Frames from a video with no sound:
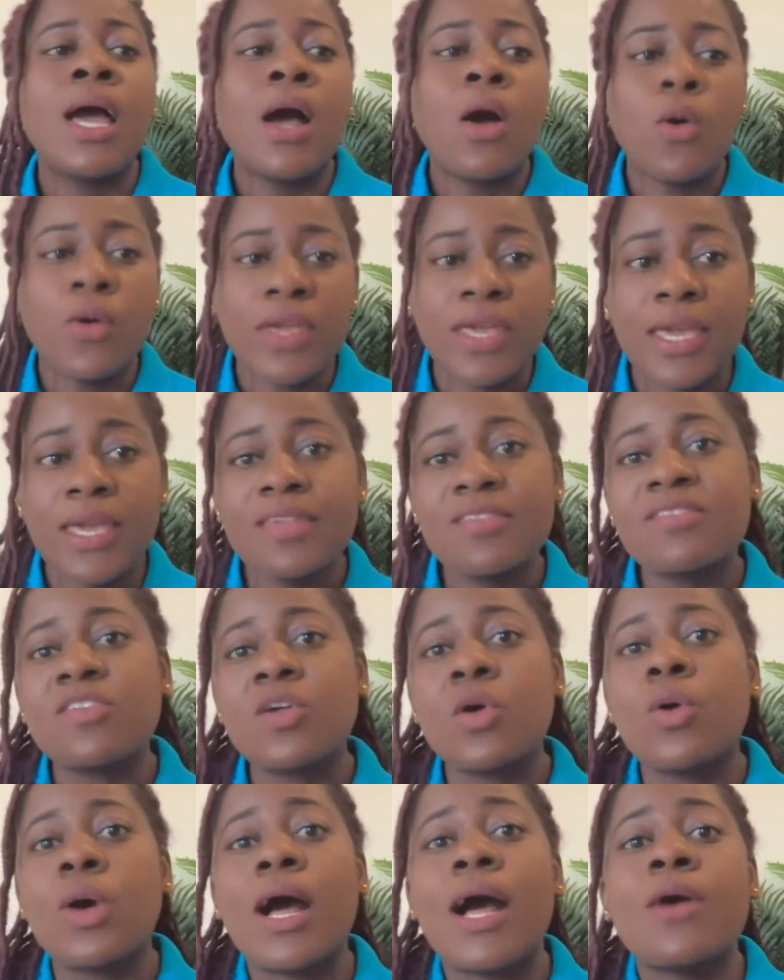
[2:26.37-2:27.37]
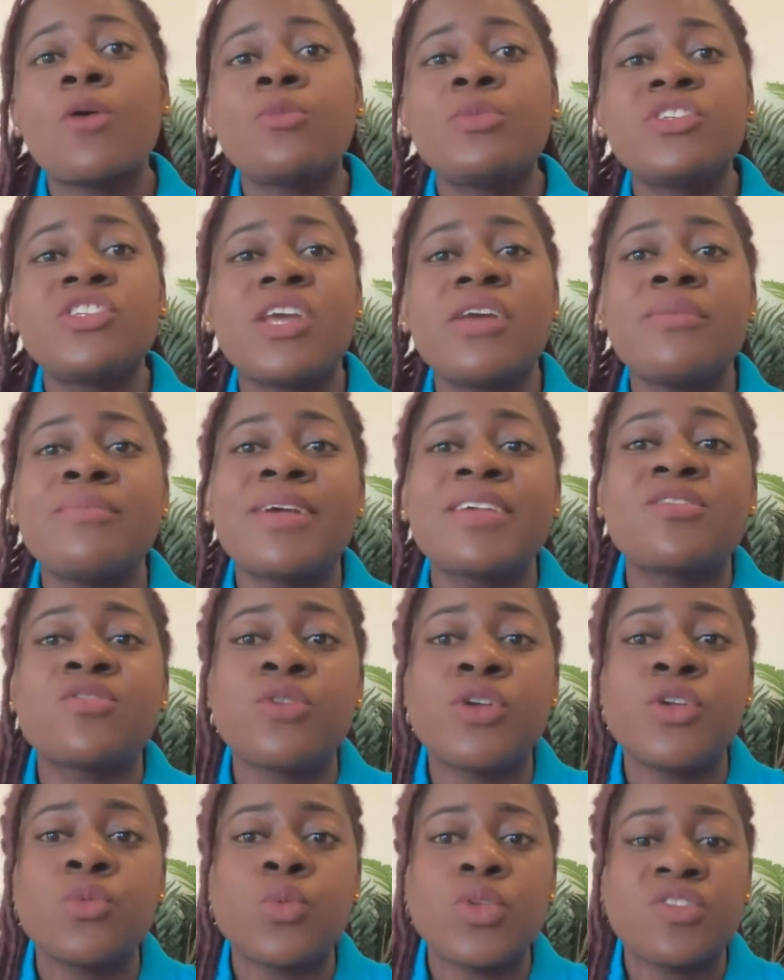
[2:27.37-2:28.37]
Okay, so I'll be sharing my
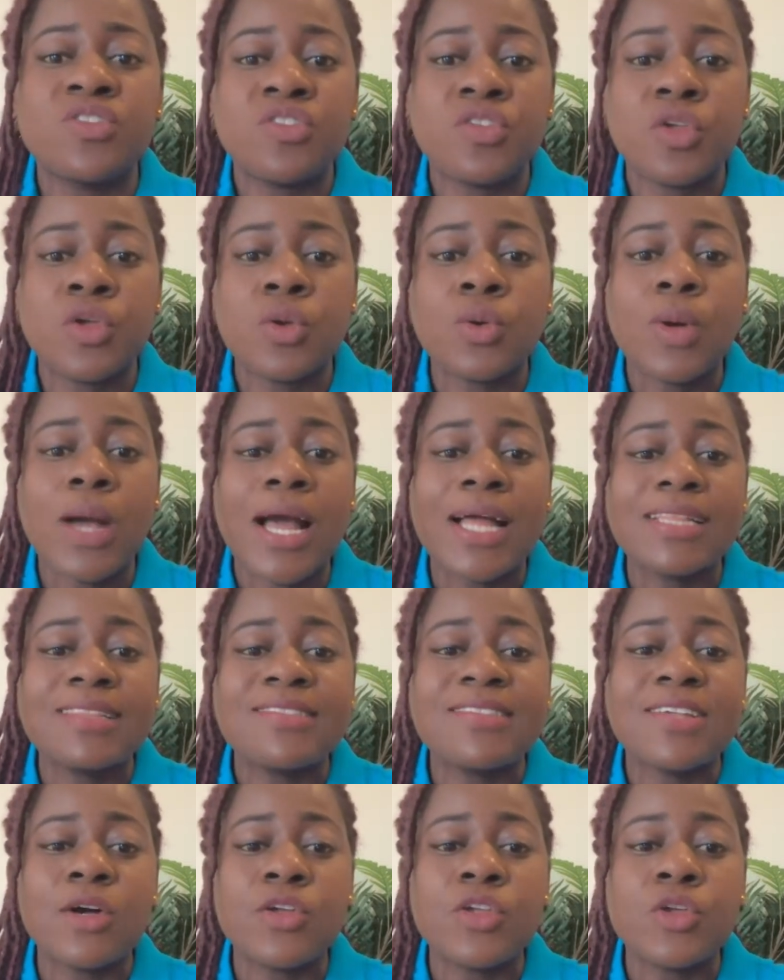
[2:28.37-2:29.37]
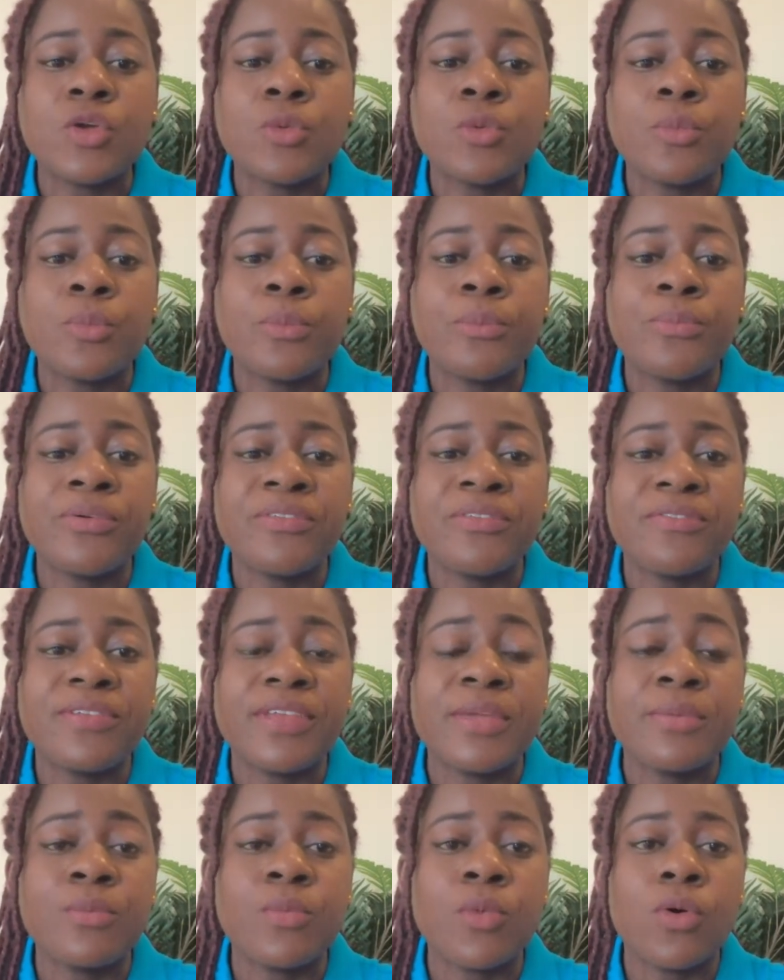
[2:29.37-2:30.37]
screen with you and tell you
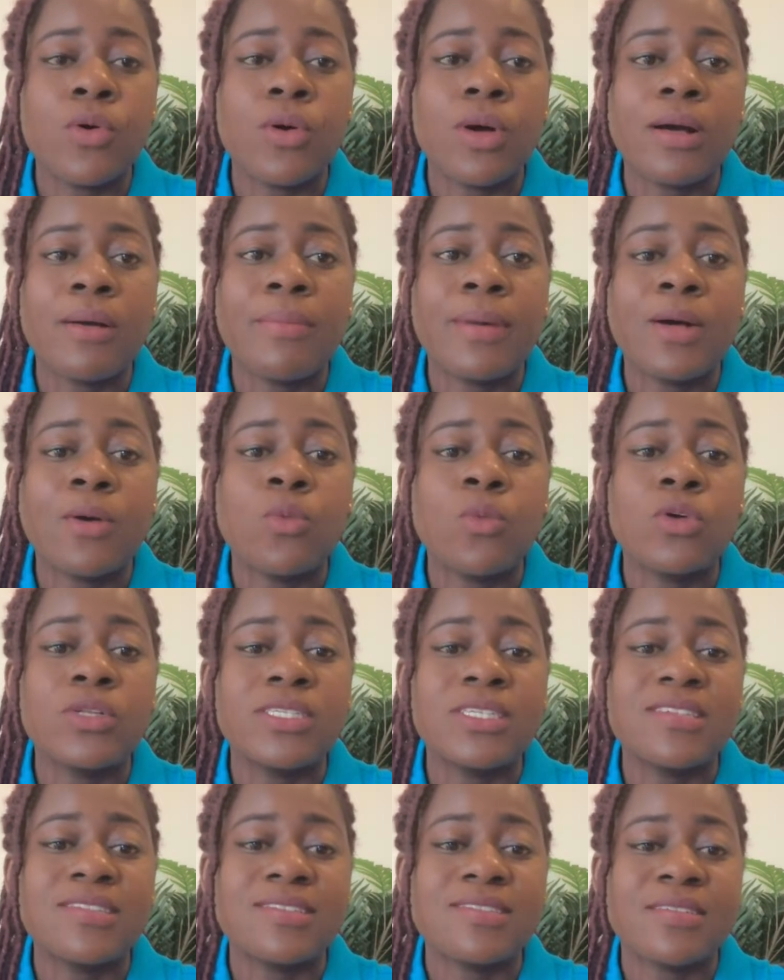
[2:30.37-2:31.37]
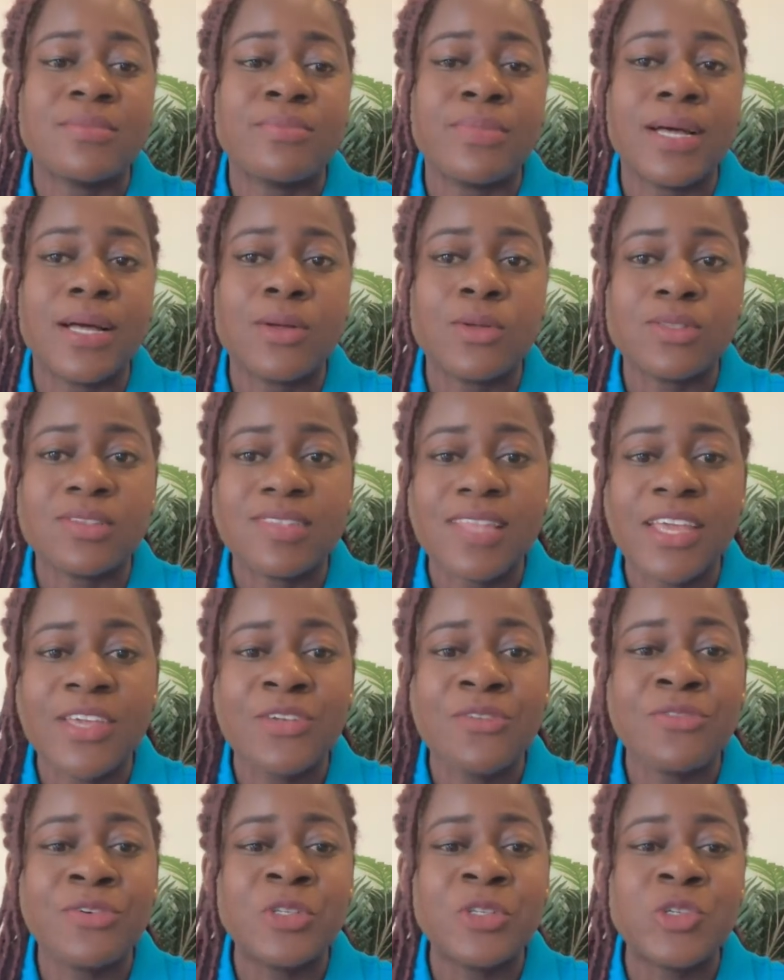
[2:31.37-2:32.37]
briefly more about what this is about. Thank
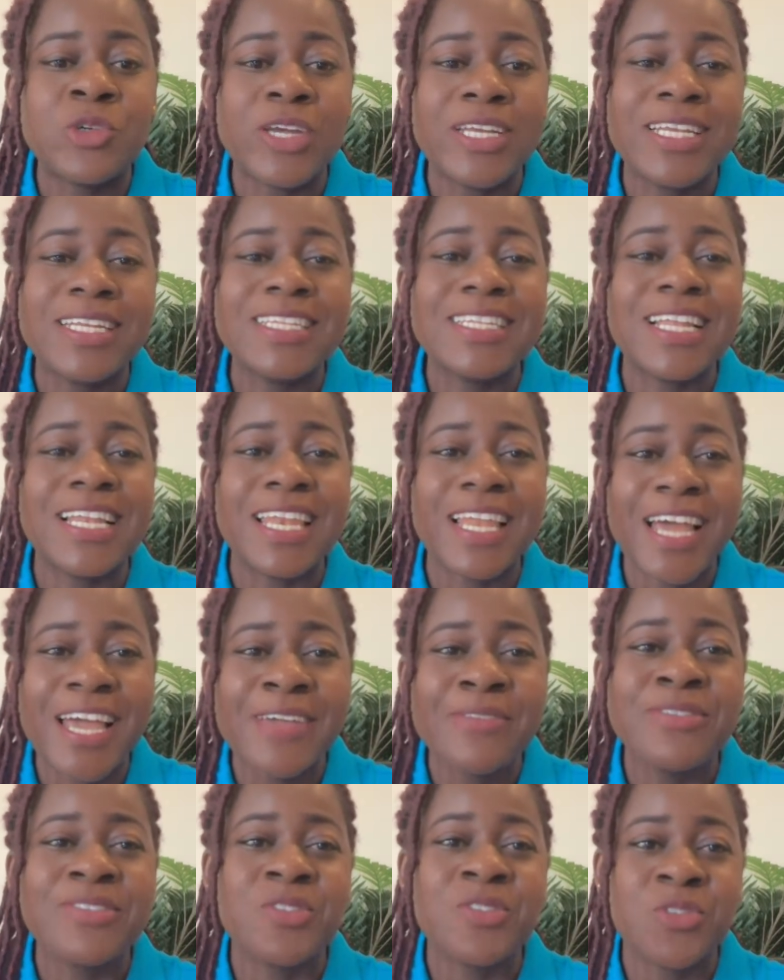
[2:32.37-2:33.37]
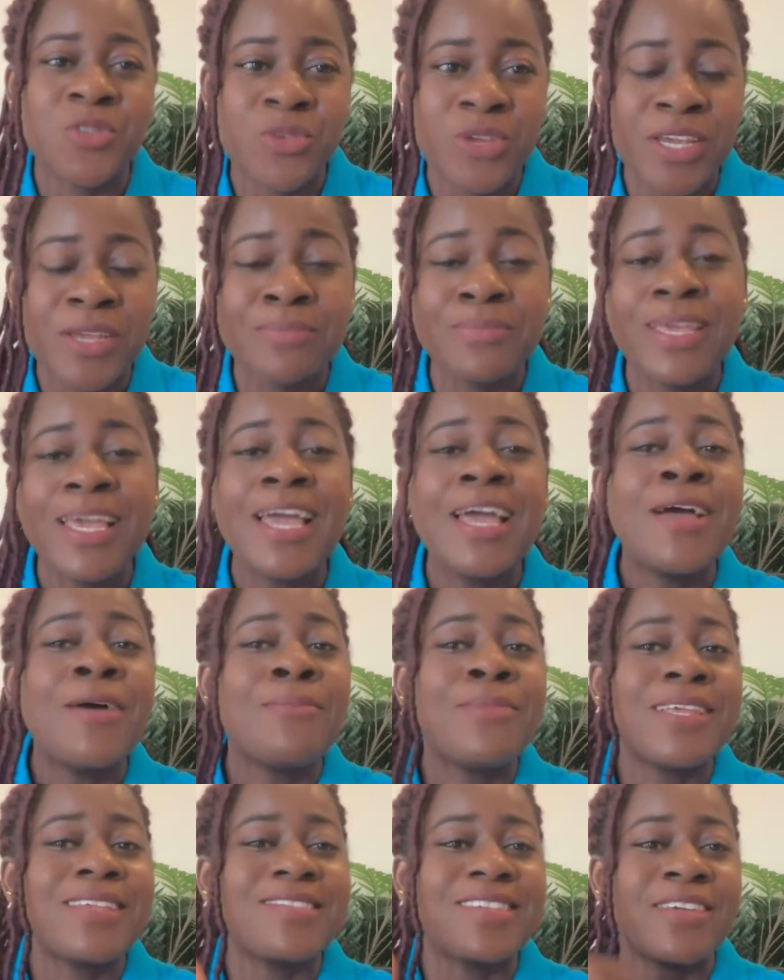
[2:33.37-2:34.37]
you for joining the live stream.
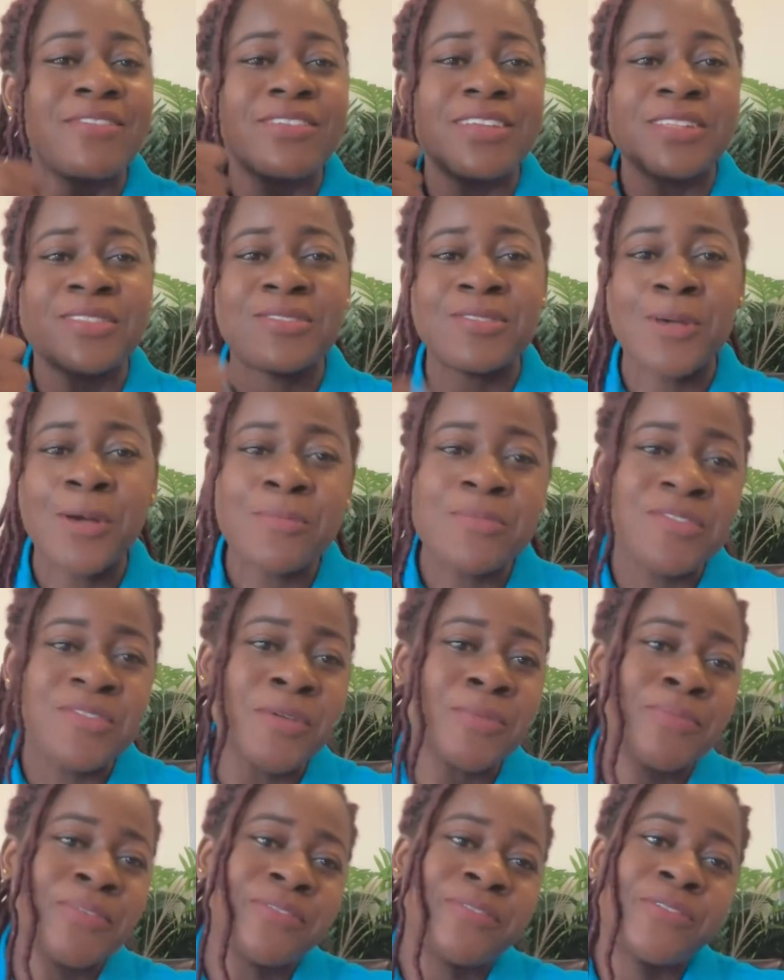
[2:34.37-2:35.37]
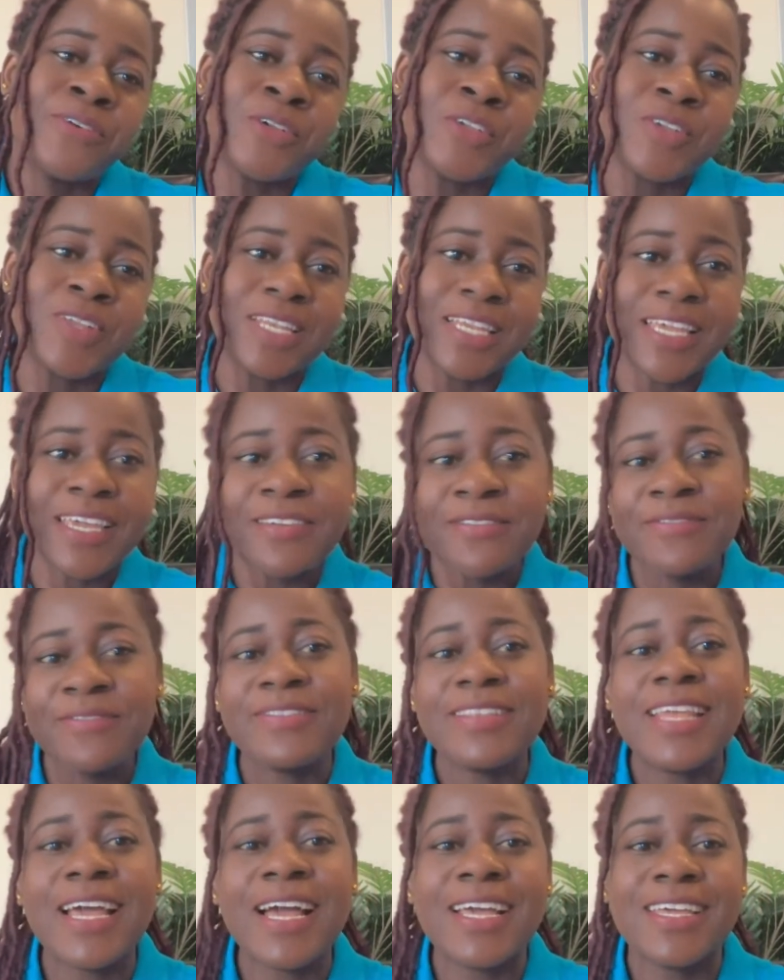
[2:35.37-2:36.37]
Please give it a thumbs up before you leave.
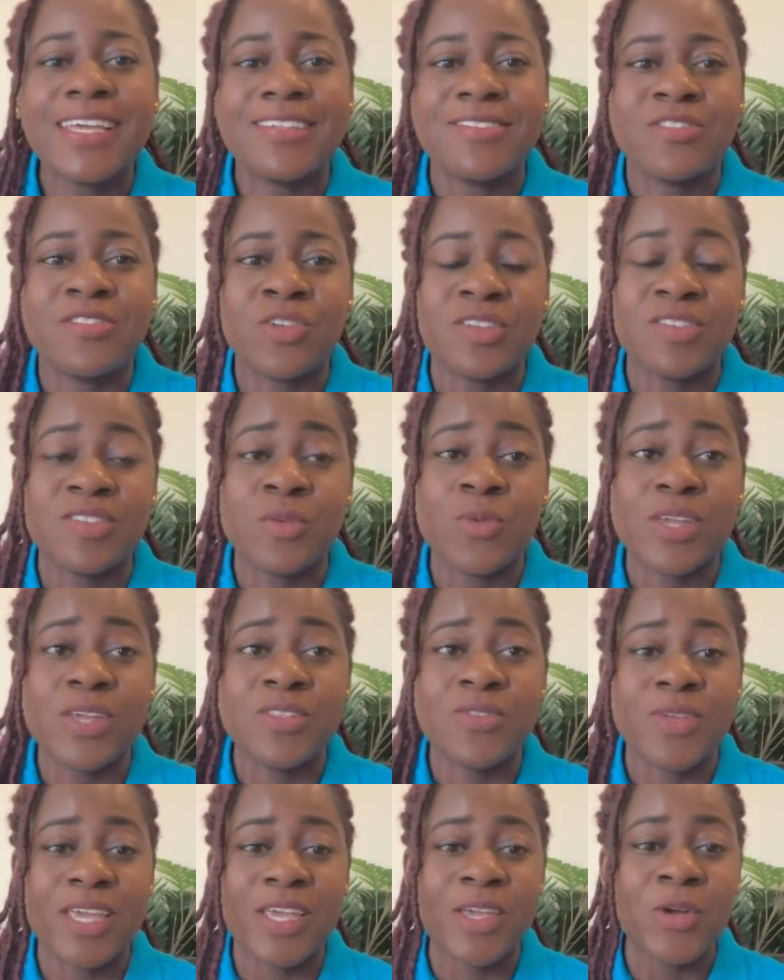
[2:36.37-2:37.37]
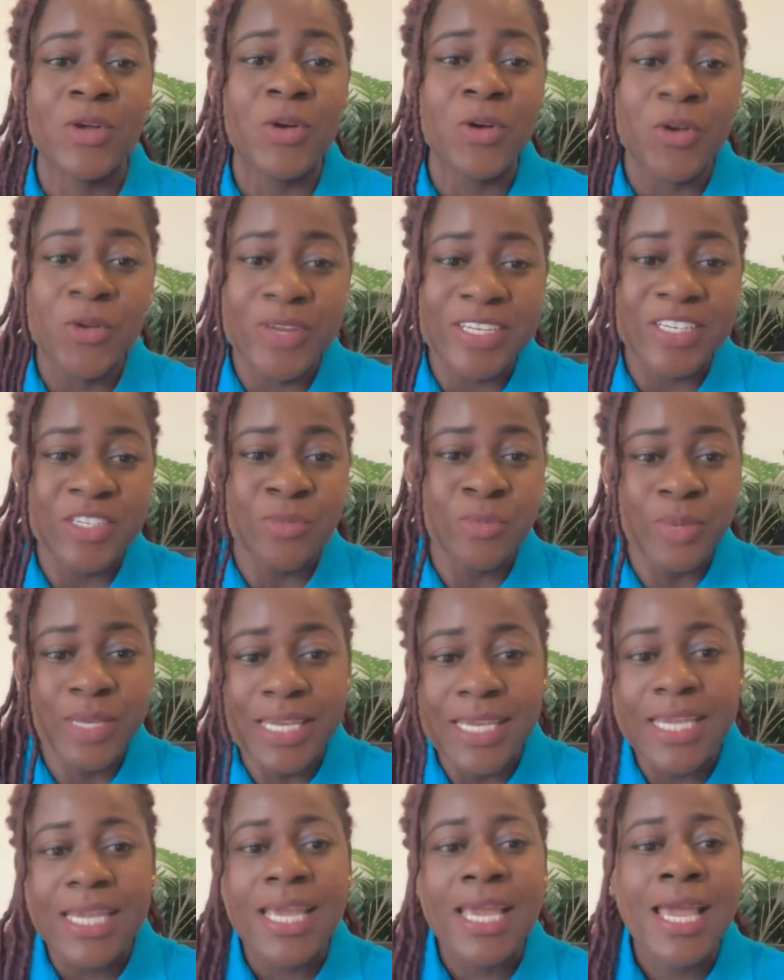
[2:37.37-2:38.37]
That is just a way to encourage
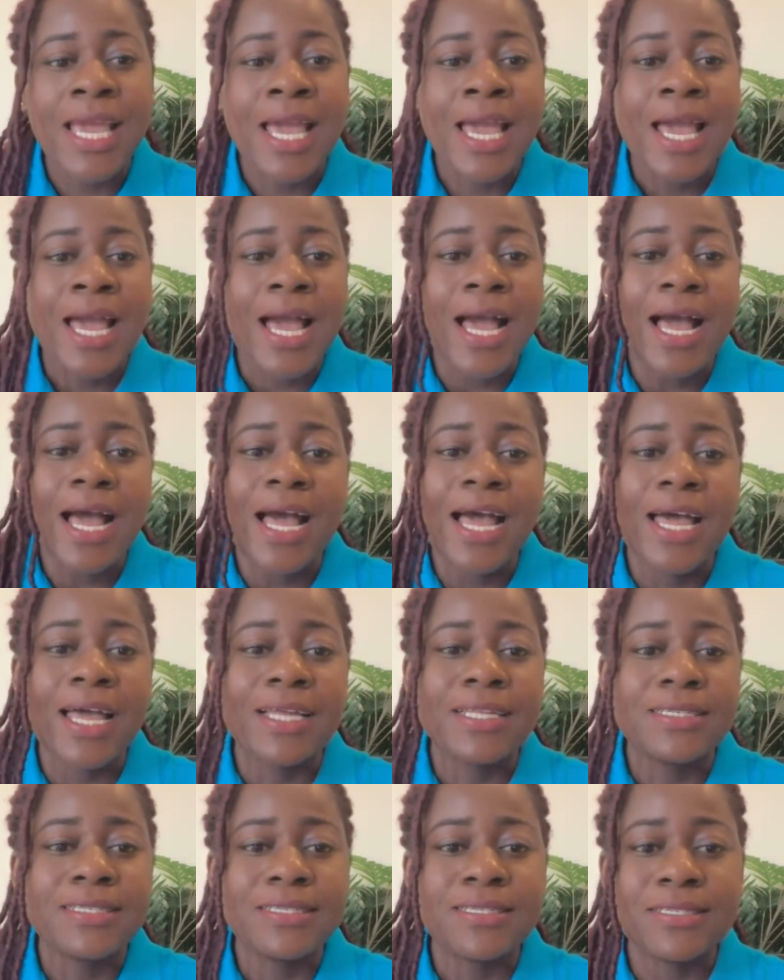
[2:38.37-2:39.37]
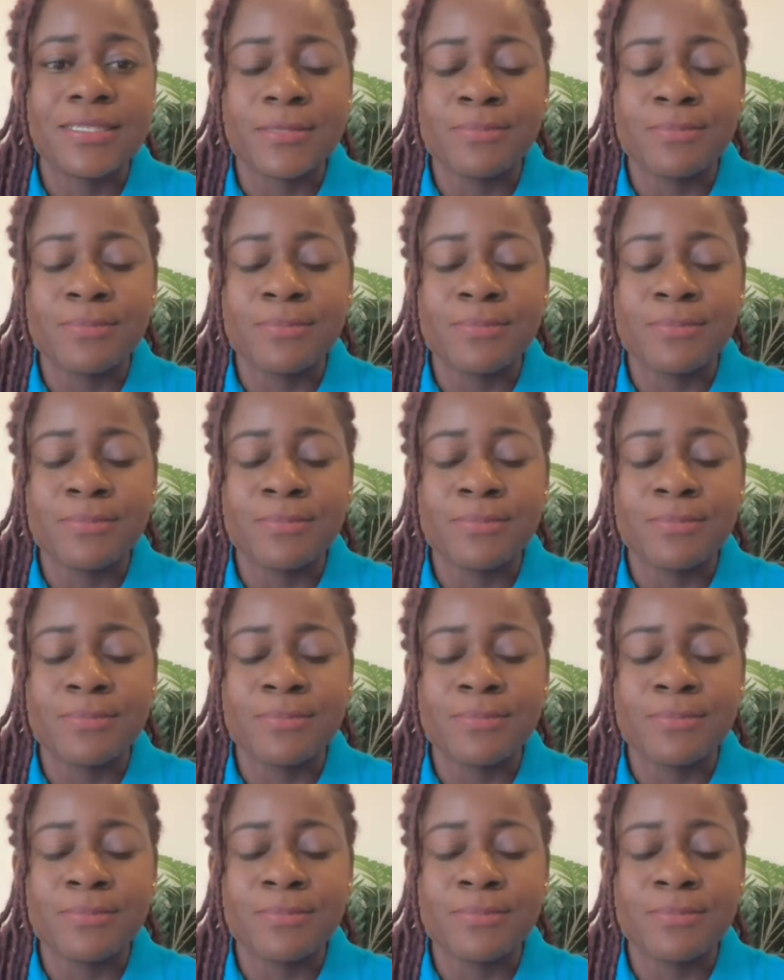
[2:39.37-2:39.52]
me, and